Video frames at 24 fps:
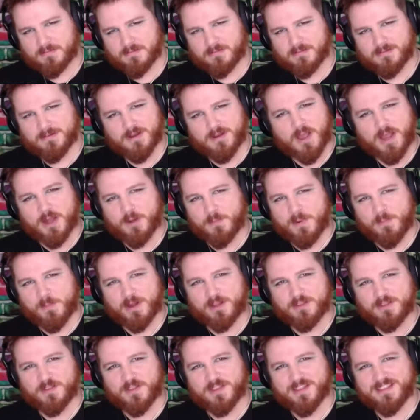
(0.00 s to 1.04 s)
No, I don't remember how
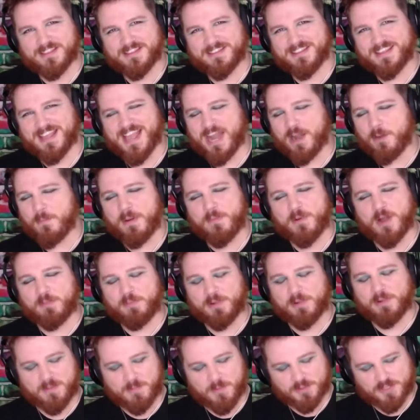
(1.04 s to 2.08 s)
to do it. I don't remember how to
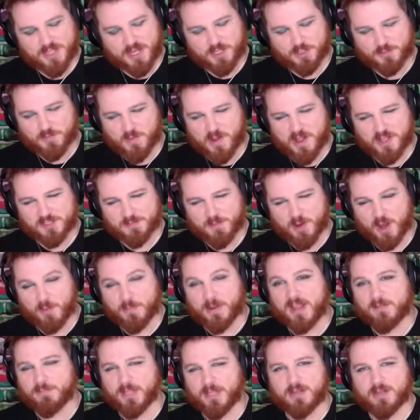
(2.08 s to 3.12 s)
play the Musetta's Waltz part, but I
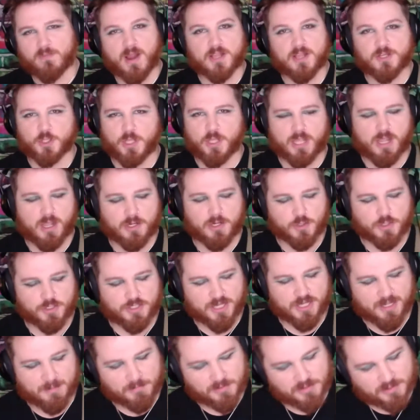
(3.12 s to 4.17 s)
played Roger like 100
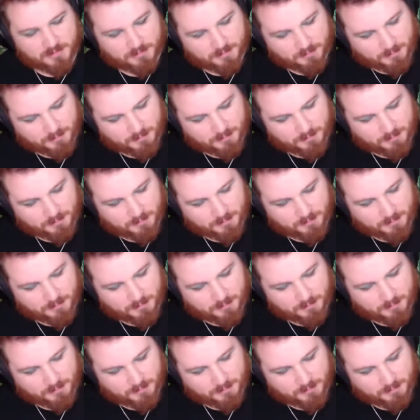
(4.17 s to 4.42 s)
times.